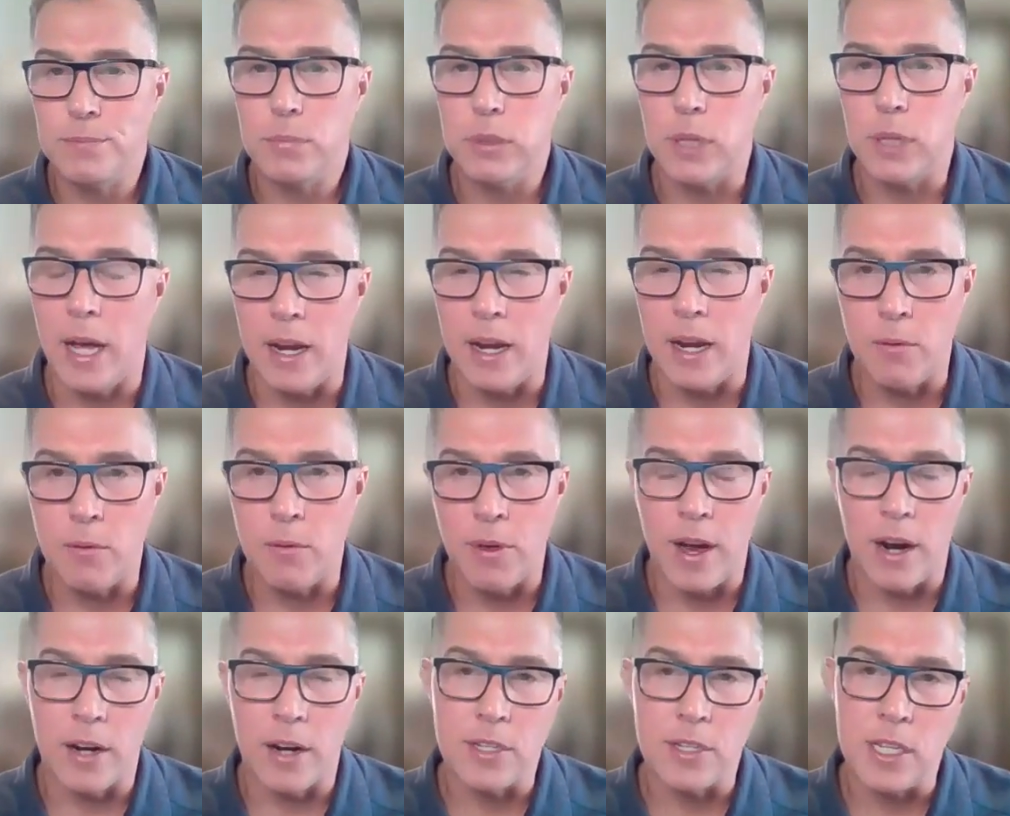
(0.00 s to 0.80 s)
planning
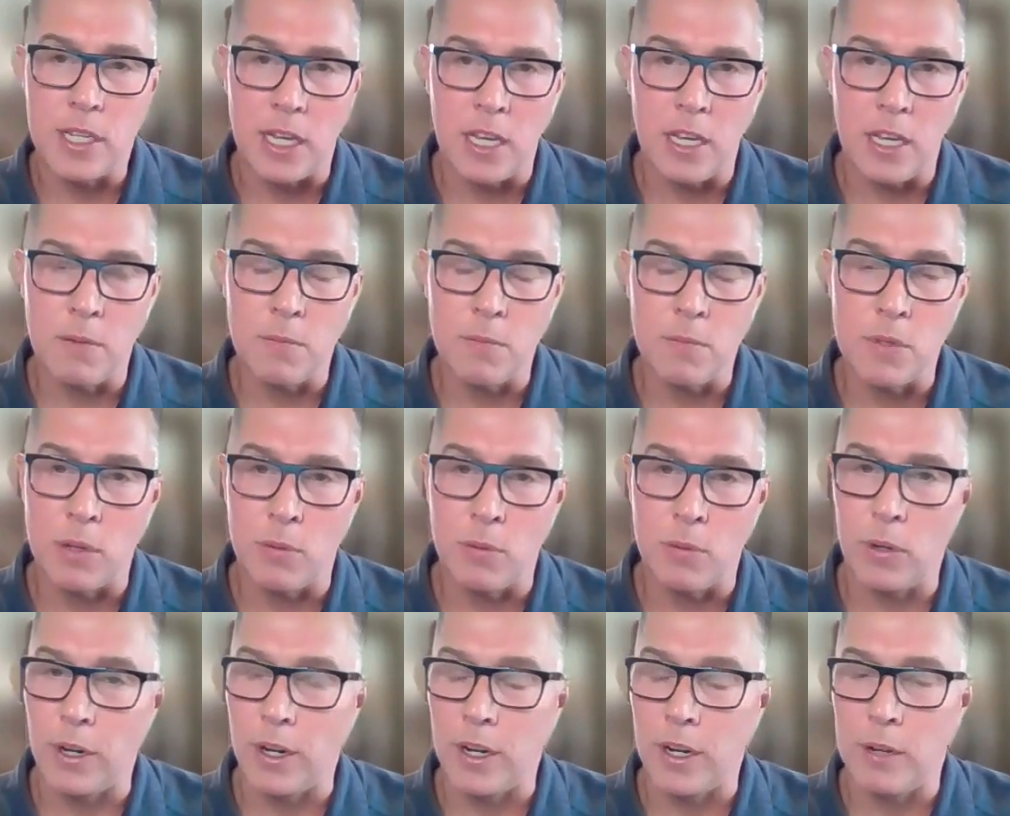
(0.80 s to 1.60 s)
with our teams,
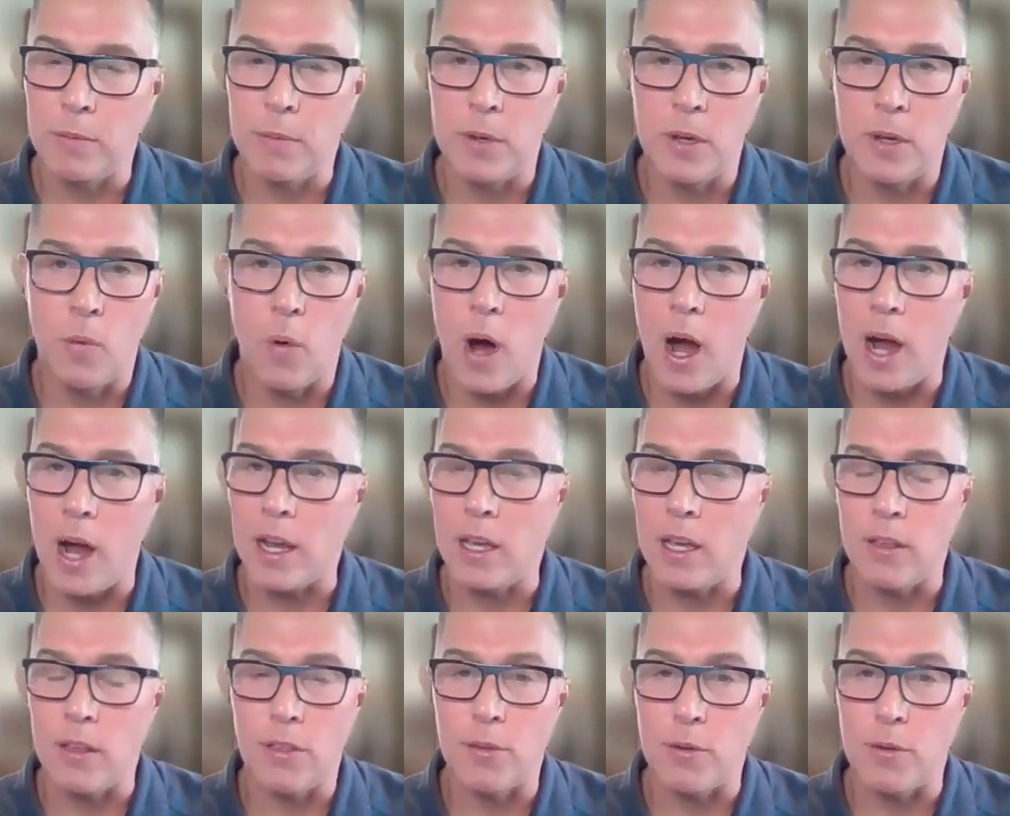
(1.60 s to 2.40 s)
and we're going to be
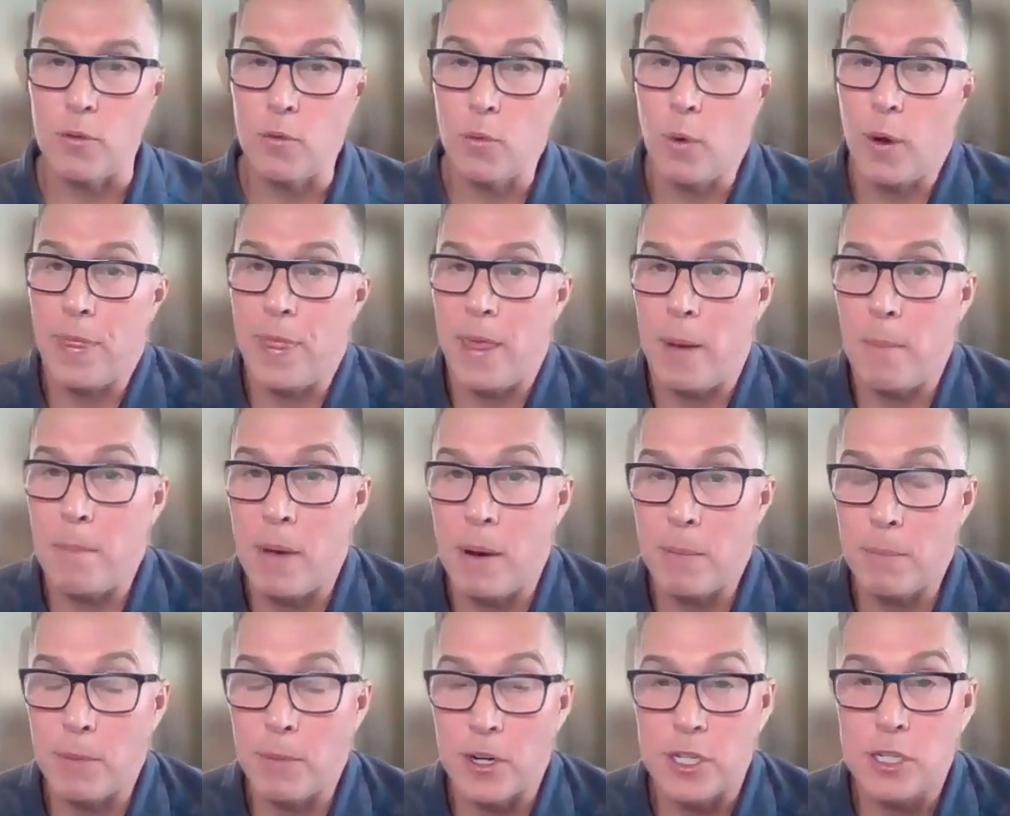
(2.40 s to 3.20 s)
walking through what that
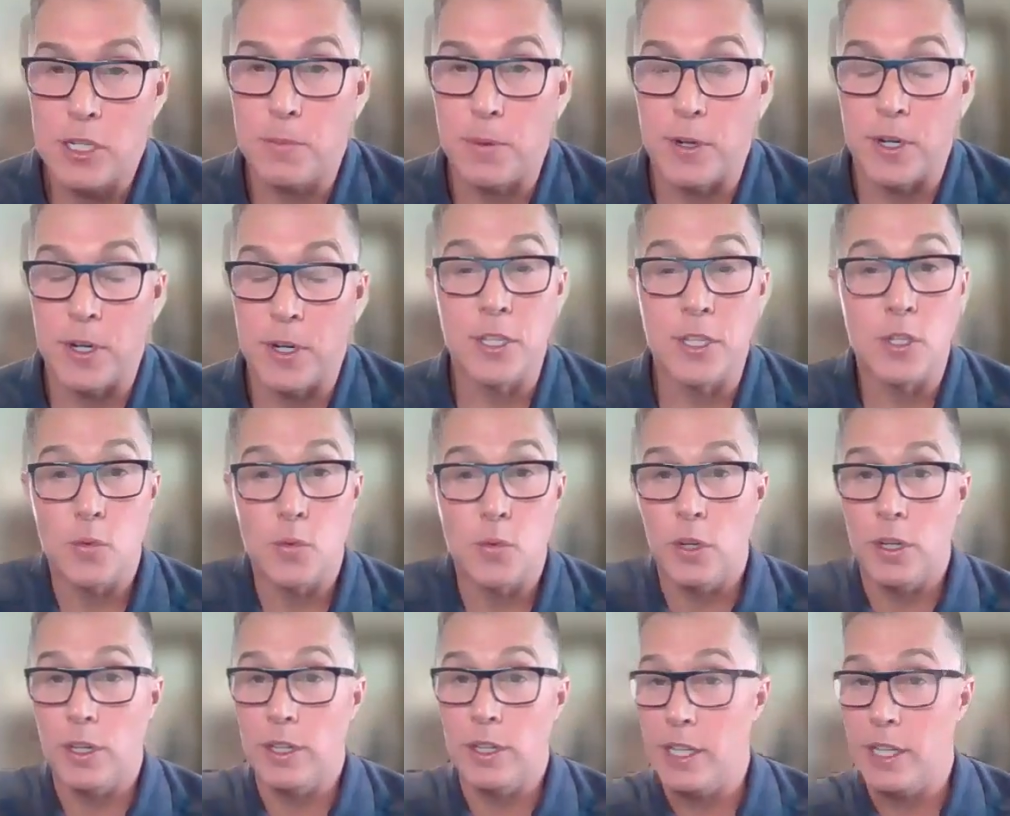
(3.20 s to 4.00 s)
member experience
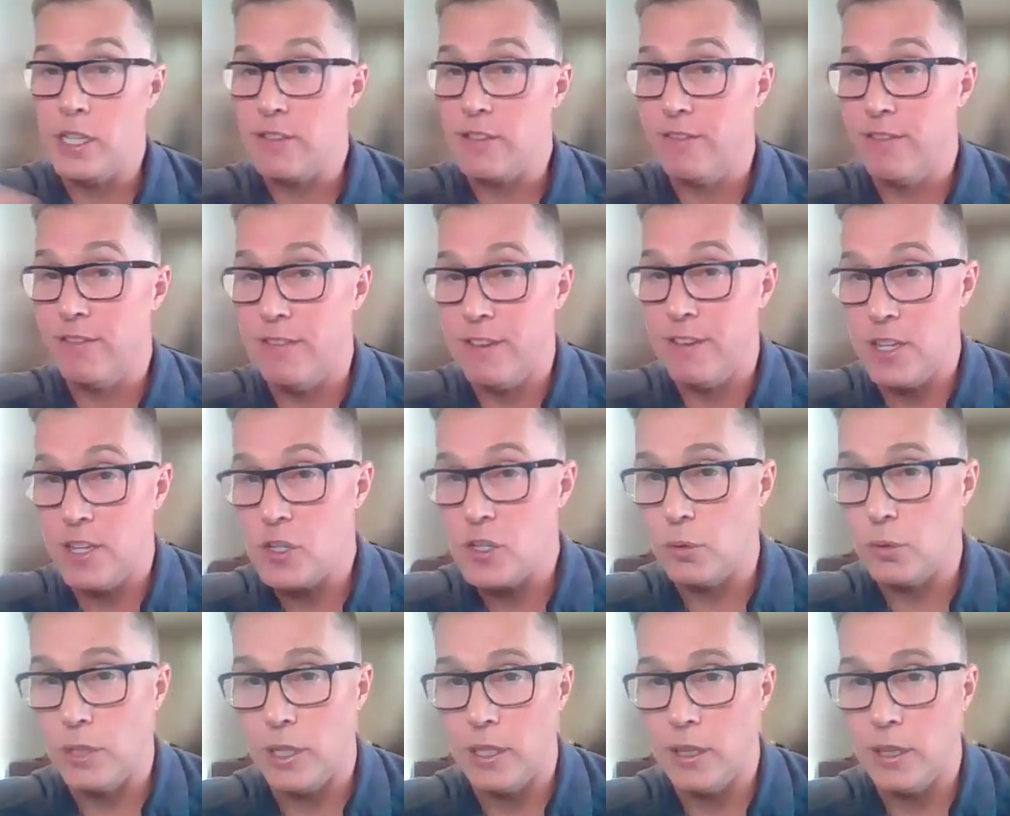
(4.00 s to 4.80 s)
will at least
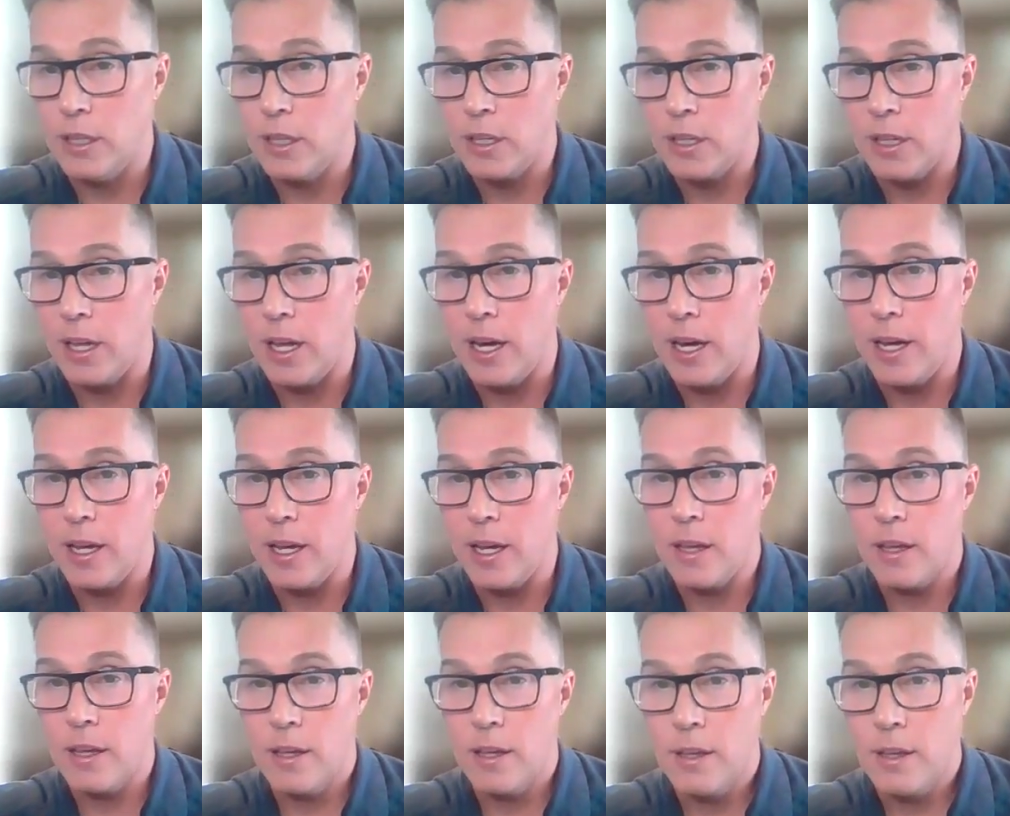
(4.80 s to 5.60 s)
visually look
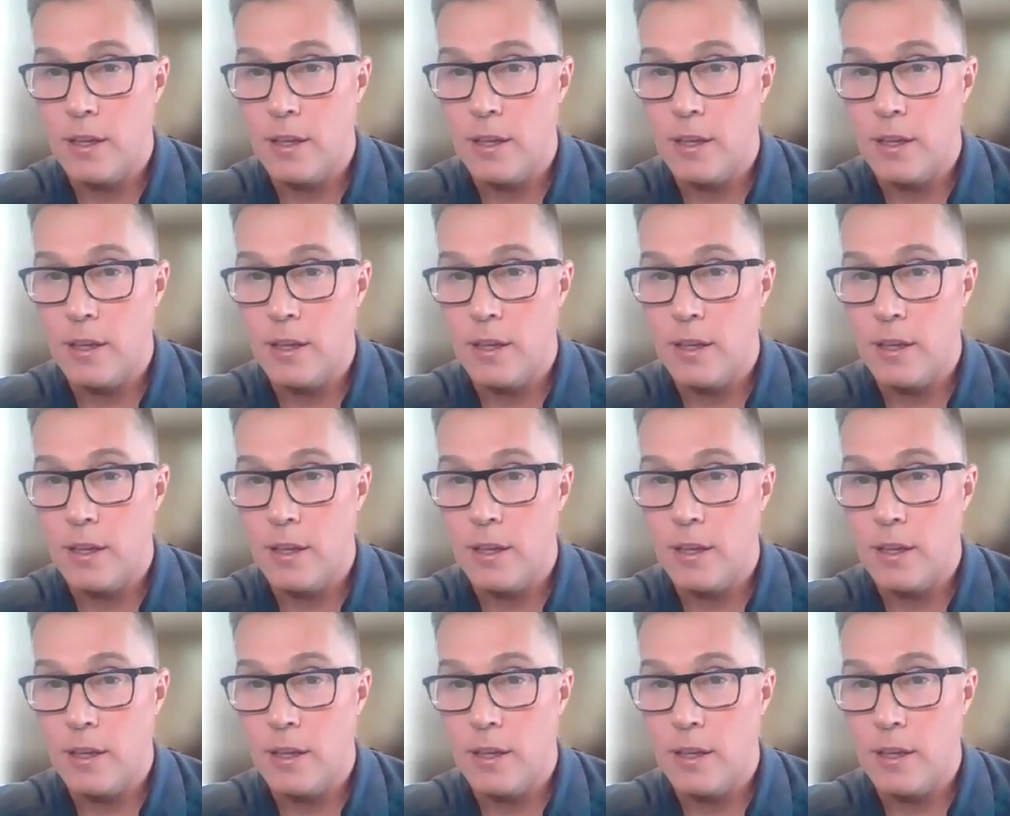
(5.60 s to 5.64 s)
like